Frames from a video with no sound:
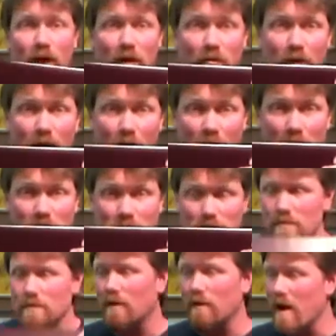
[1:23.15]
Kind of a nice
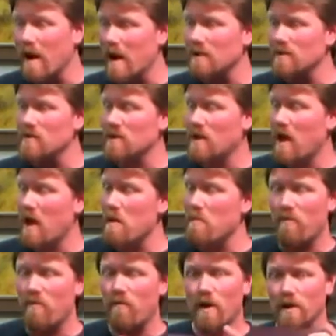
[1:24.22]
landscape
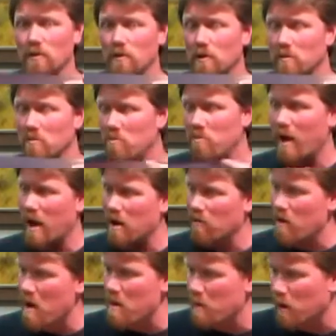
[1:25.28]
if you like doing
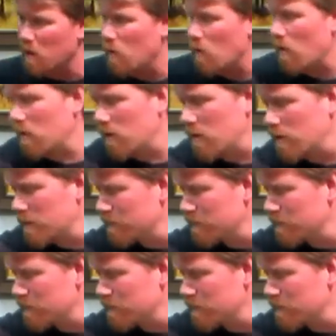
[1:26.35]
panoramic work.